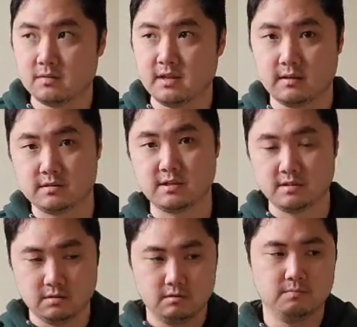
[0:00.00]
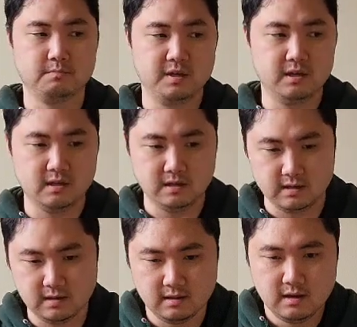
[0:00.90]
thanks to
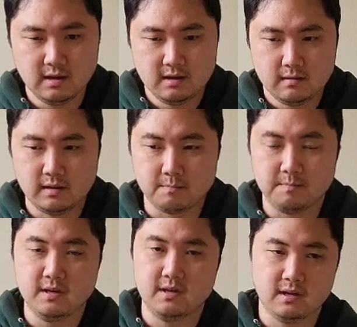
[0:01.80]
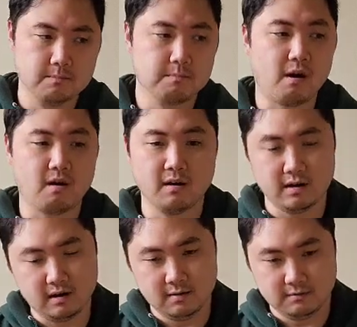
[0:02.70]
being in part
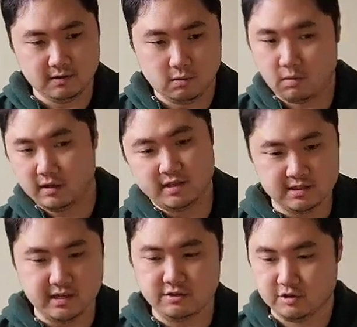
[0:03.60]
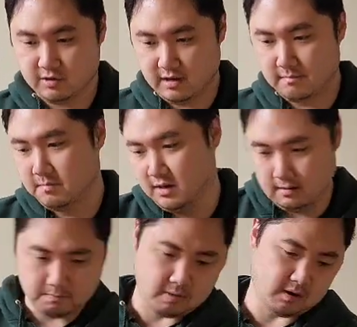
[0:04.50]
of the organization and
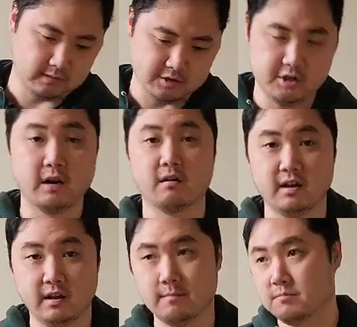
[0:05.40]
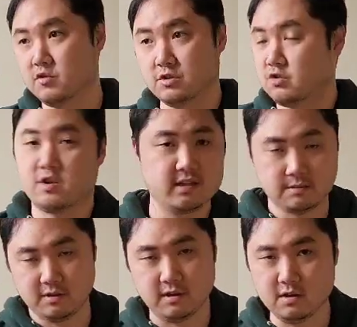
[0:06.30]
being part of the charity and just trying
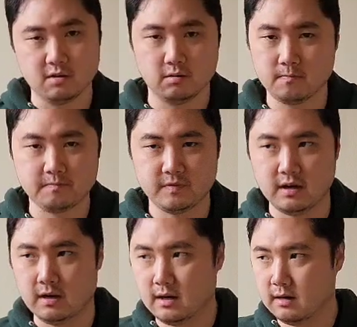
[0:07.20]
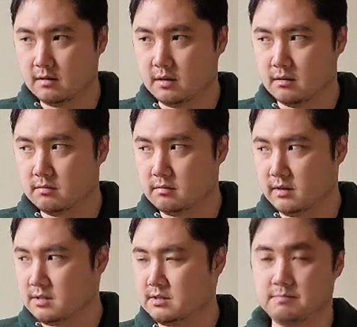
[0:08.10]
something new,
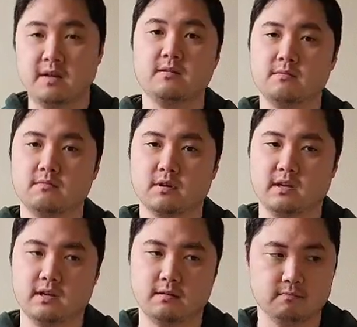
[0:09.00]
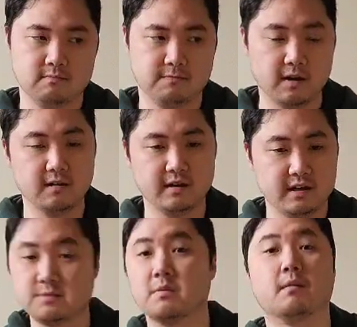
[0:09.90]
it's been really fun
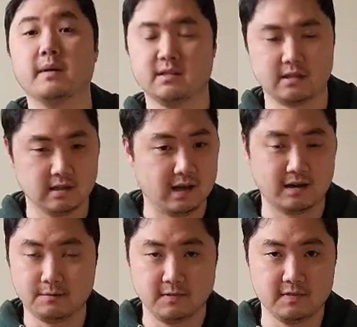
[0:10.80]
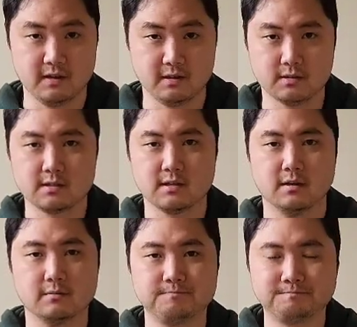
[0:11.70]
experimenting a lot of different things.
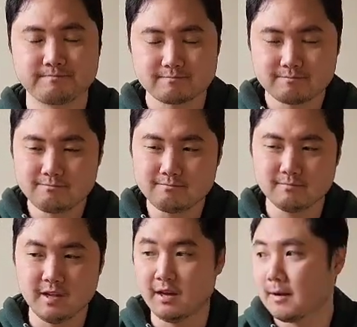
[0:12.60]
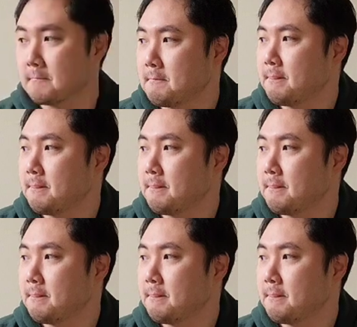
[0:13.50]
So, yeah.